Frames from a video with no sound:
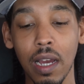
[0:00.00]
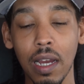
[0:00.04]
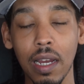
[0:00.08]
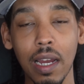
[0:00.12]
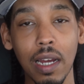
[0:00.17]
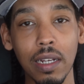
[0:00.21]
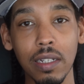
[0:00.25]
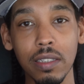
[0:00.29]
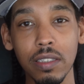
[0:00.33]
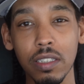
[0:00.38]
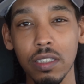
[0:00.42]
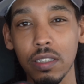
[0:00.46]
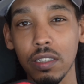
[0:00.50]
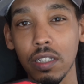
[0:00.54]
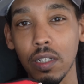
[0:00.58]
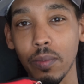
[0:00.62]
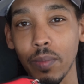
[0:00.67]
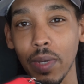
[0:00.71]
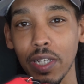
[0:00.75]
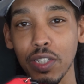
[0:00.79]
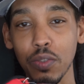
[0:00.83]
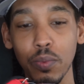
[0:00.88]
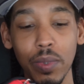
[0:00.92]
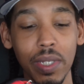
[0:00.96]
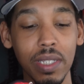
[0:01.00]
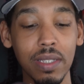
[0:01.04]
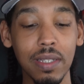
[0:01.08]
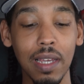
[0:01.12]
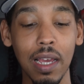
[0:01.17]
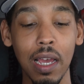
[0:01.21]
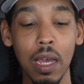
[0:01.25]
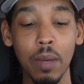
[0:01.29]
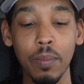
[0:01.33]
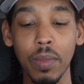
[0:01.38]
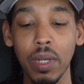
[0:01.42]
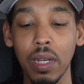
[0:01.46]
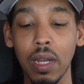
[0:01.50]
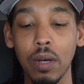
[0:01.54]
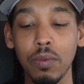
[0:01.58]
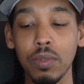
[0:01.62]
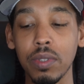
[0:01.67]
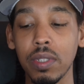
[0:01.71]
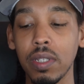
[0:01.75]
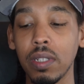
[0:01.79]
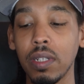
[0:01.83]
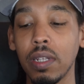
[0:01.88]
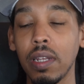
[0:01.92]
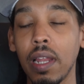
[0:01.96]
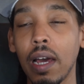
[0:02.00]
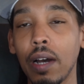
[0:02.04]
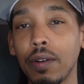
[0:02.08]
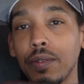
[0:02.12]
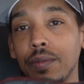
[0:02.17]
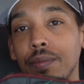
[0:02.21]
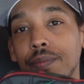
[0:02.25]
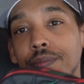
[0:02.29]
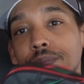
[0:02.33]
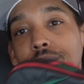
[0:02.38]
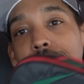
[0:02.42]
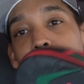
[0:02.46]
I kind of just took my sweet time and I was in and out.